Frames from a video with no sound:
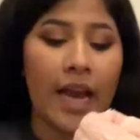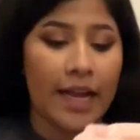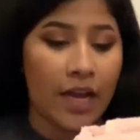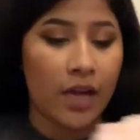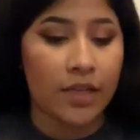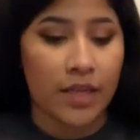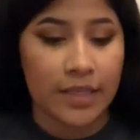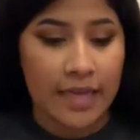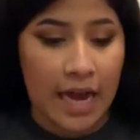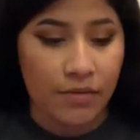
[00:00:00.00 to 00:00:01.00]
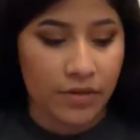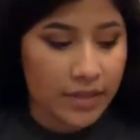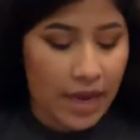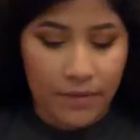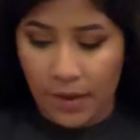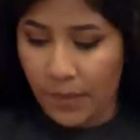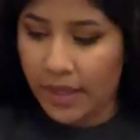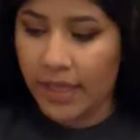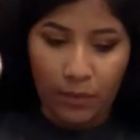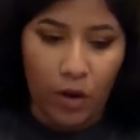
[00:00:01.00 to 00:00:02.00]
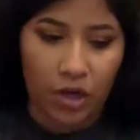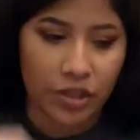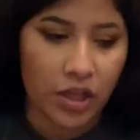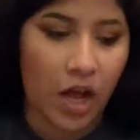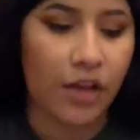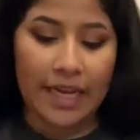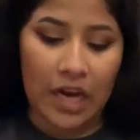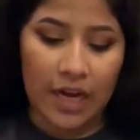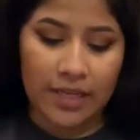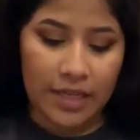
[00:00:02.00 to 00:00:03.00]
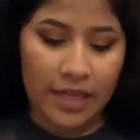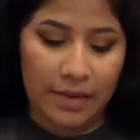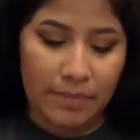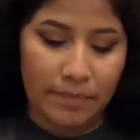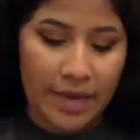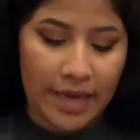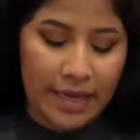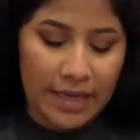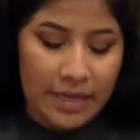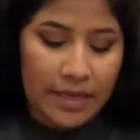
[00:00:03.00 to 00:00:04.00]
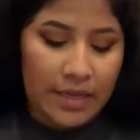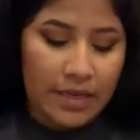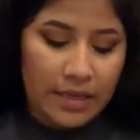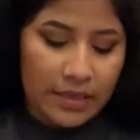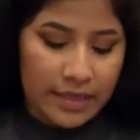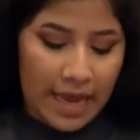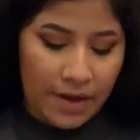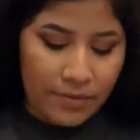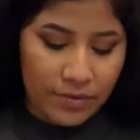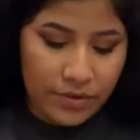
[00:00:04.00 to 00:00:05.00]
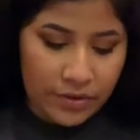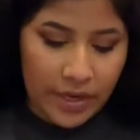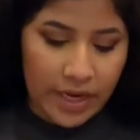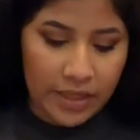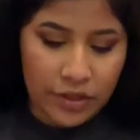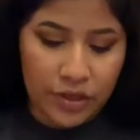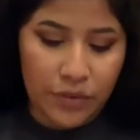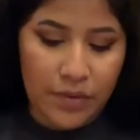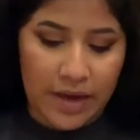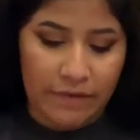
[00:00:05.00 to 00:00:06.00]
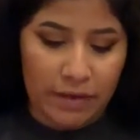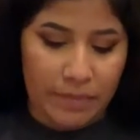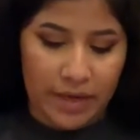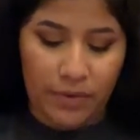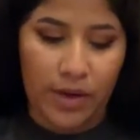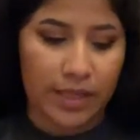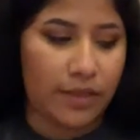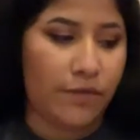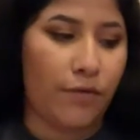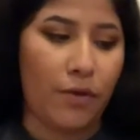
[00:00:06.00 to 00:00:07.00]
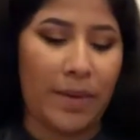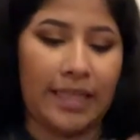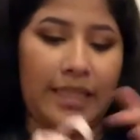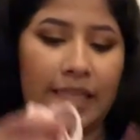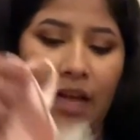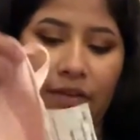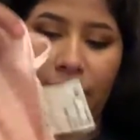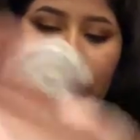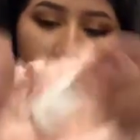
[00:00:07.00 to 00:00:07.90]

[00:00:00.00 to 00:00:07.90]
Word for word: I got the towels that went with it, washcloth. I got the big Towels. So I got two of the big ones for myself.